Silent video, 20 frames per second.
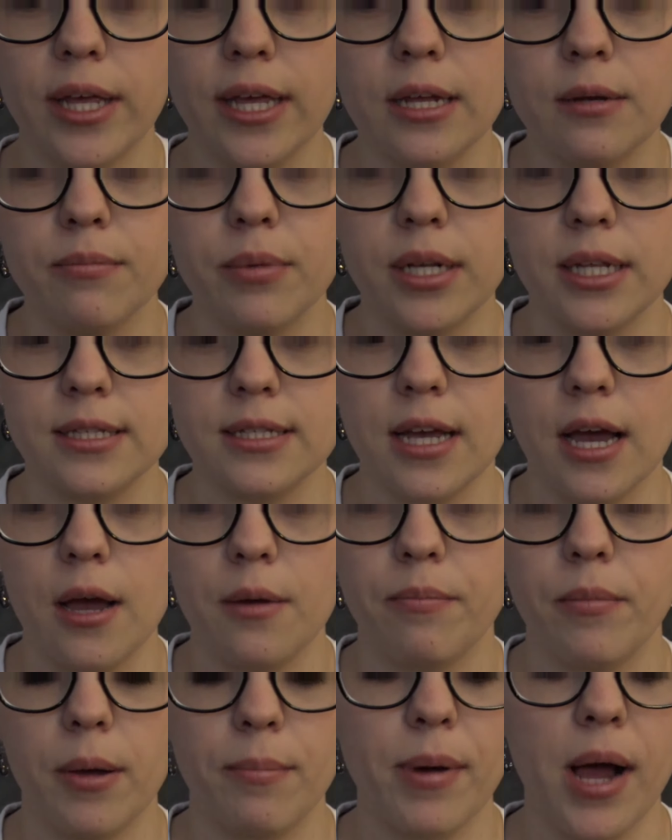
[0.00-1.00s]
in, but it's
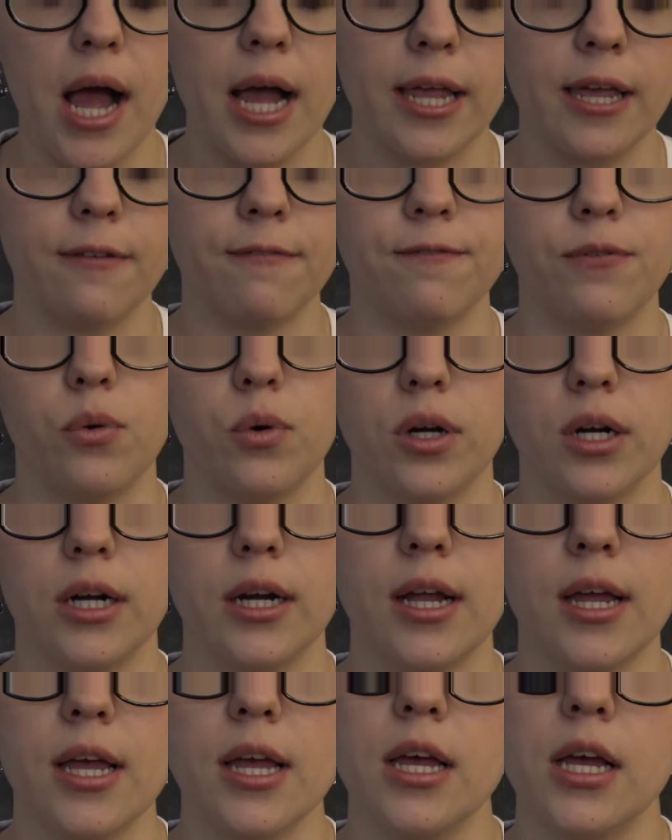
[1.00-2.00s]
got a pocket for
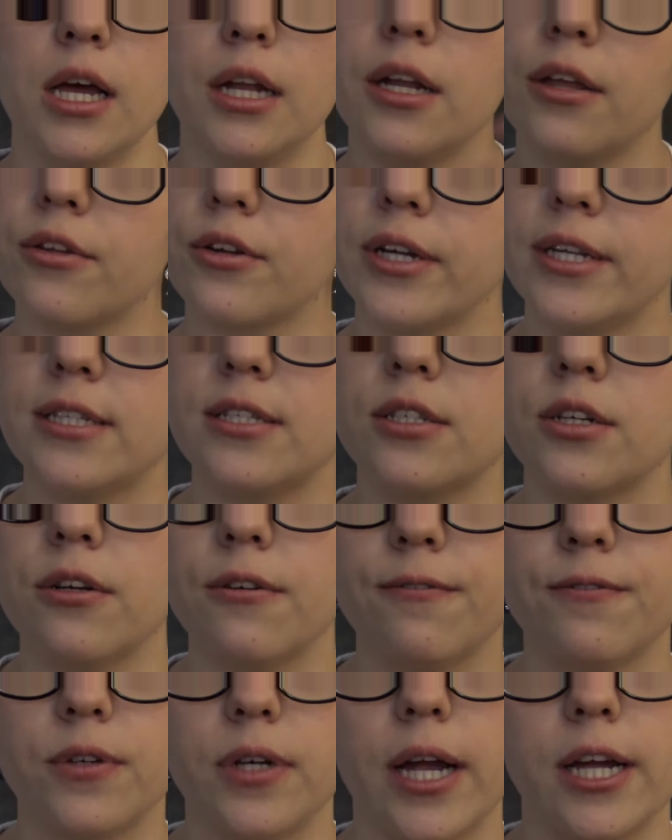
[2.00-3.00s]
another
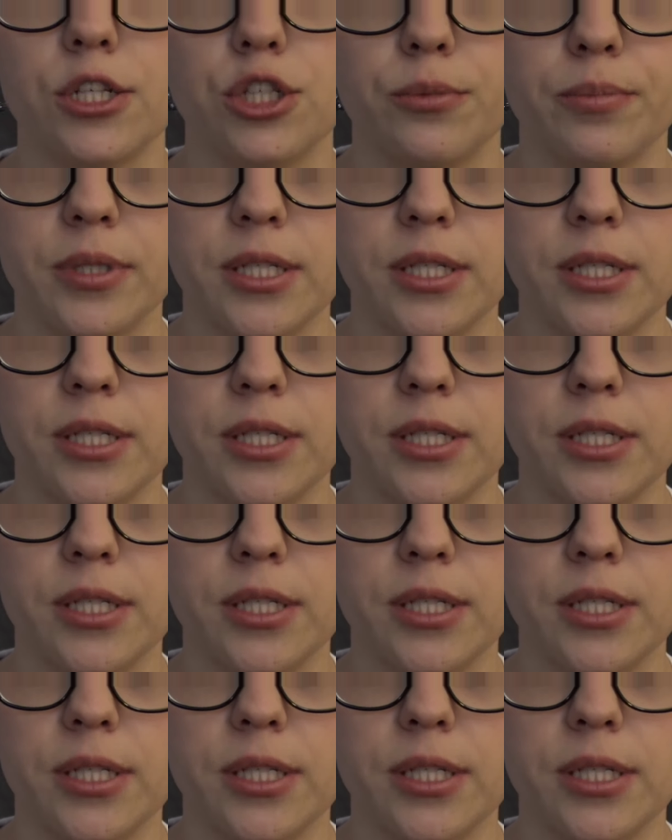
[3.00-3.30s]
insert for extra